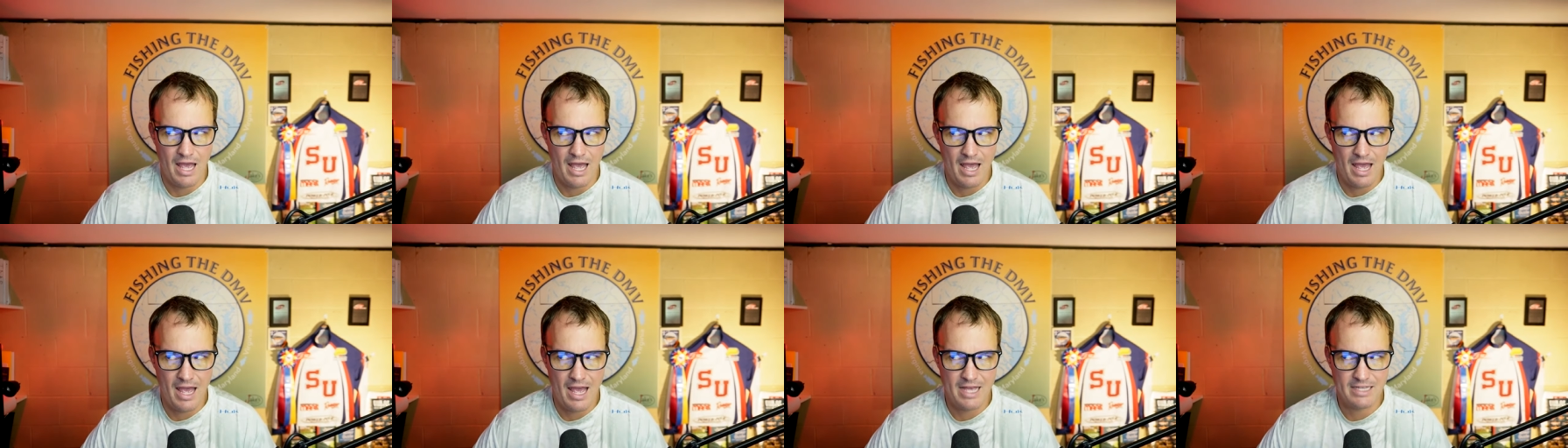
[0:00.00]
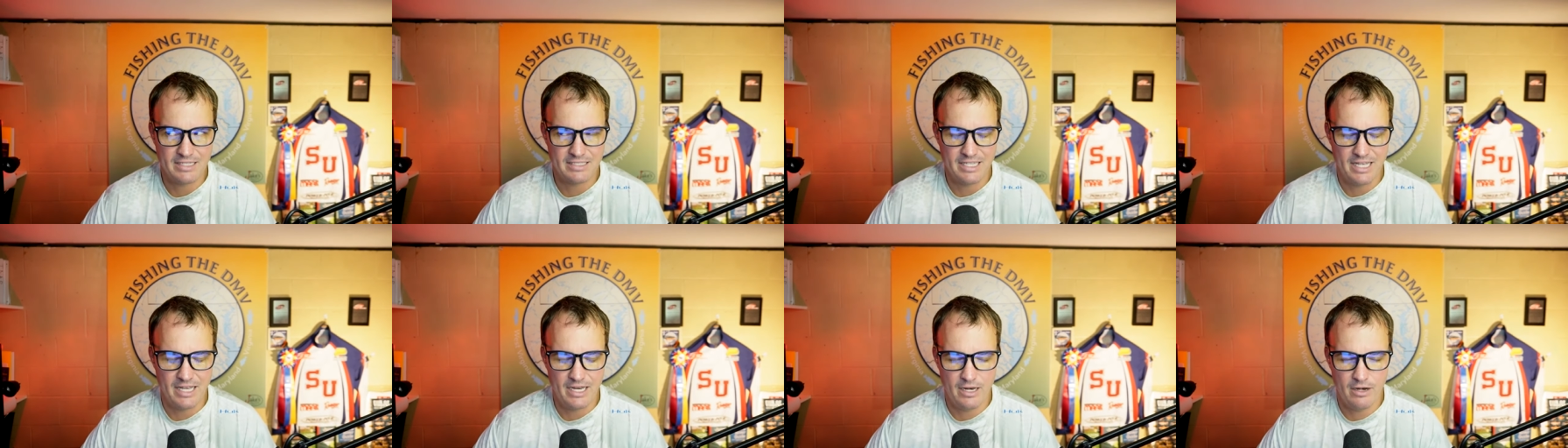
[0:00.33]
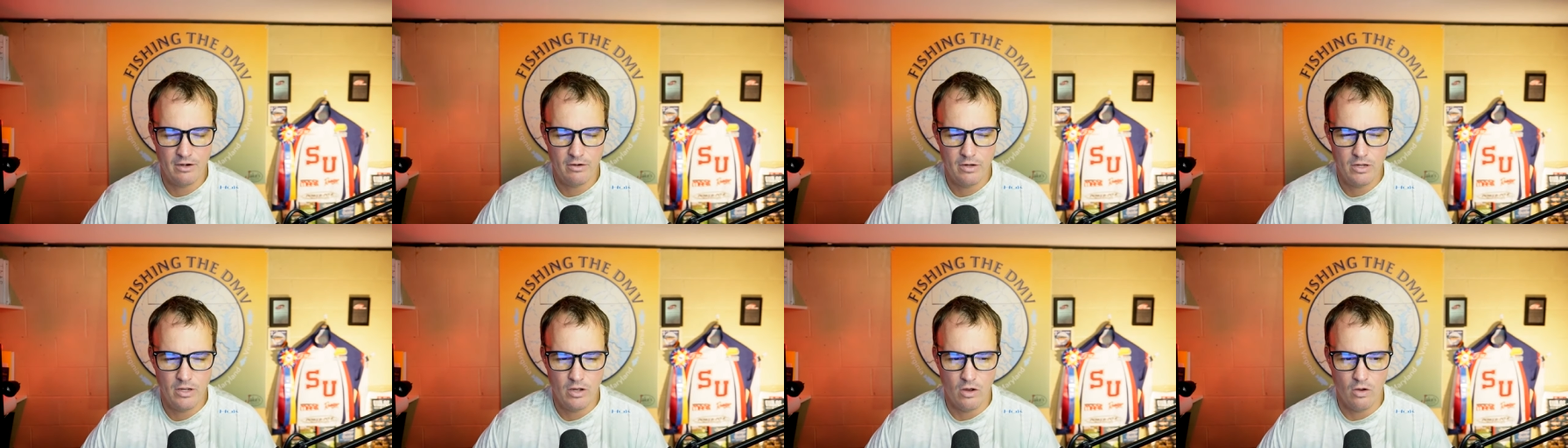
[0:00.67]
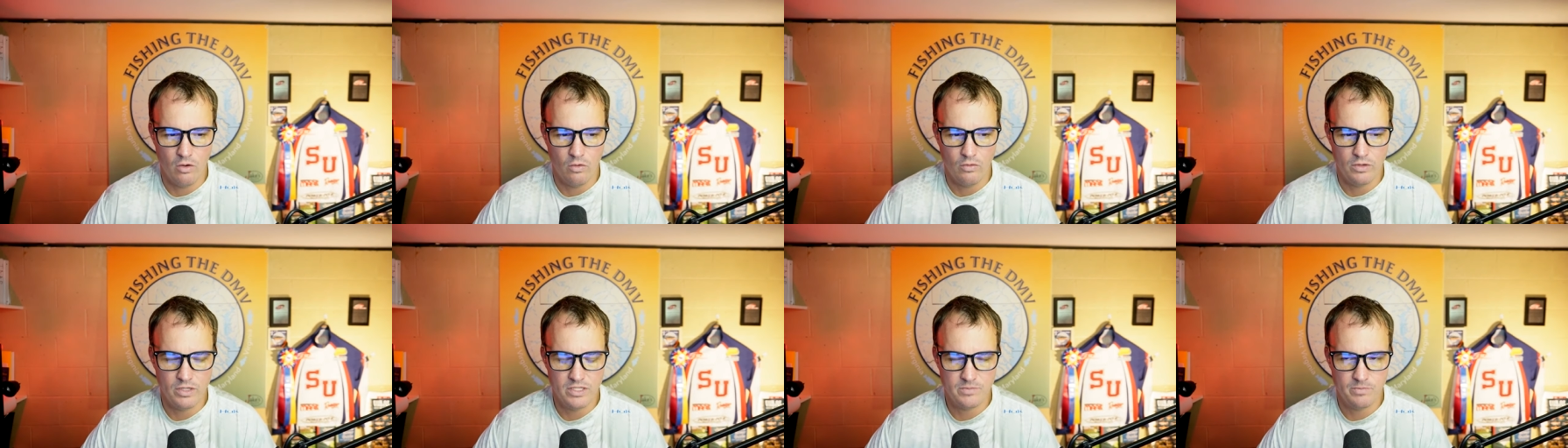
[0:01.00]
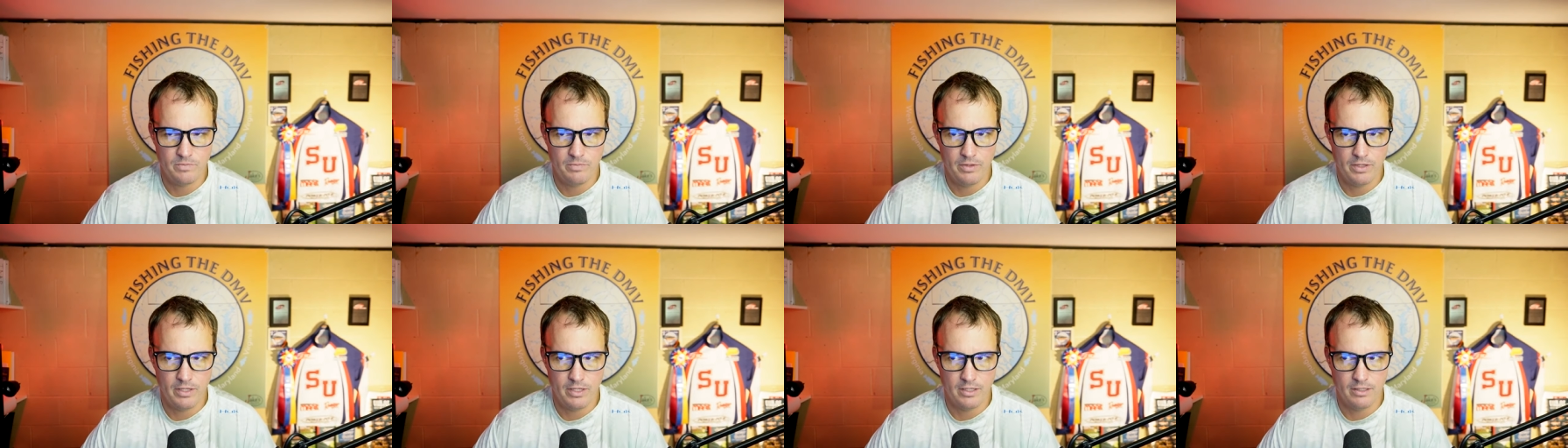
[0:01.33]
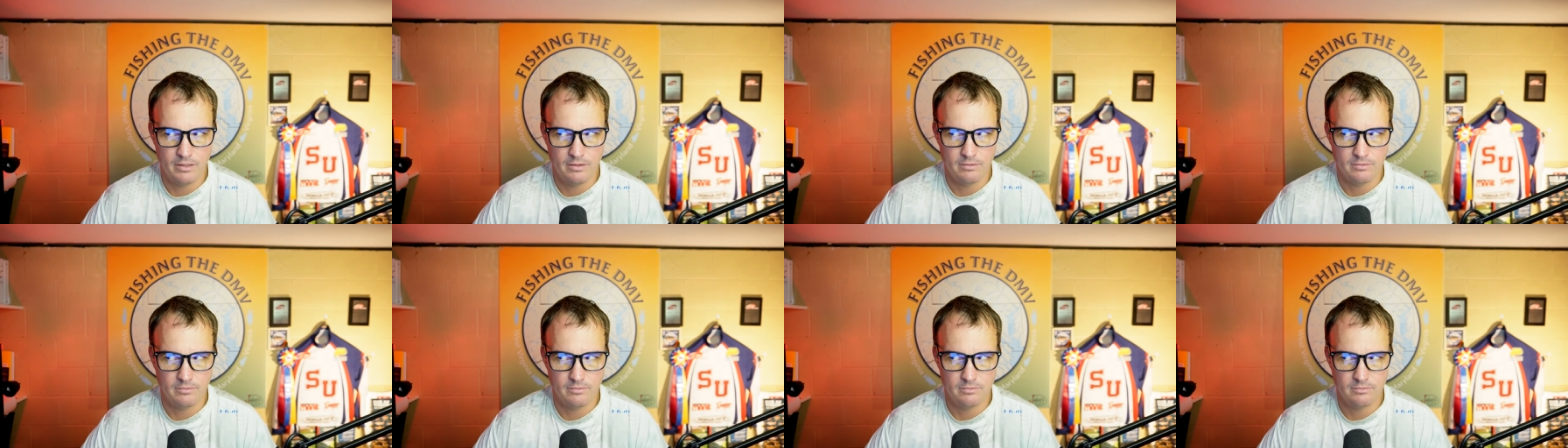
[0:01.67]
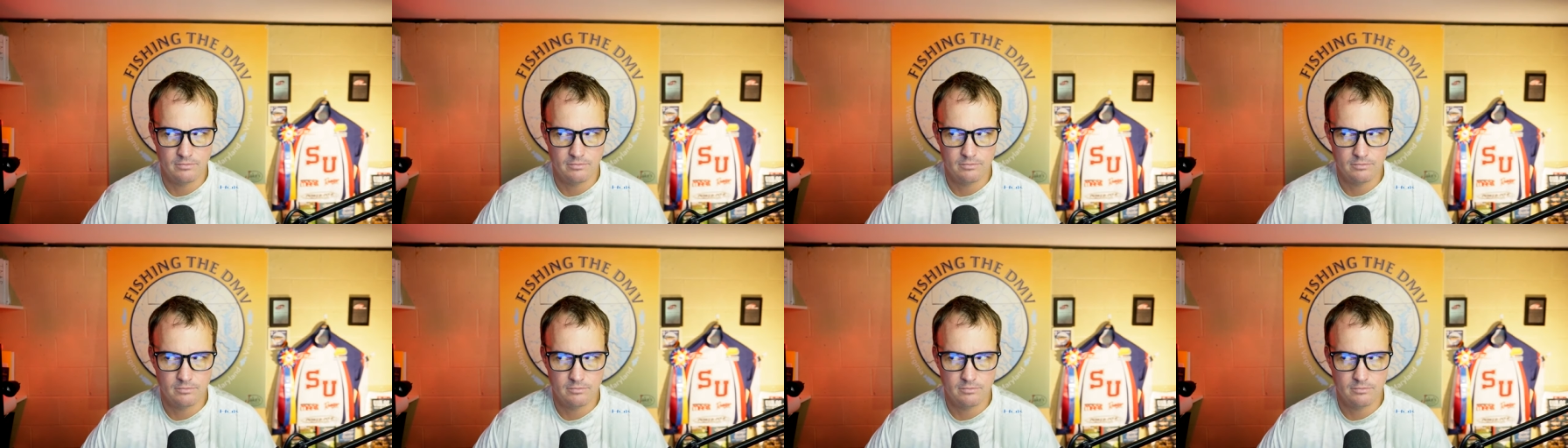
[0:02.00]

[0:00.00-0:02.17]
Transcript: Has that area always been?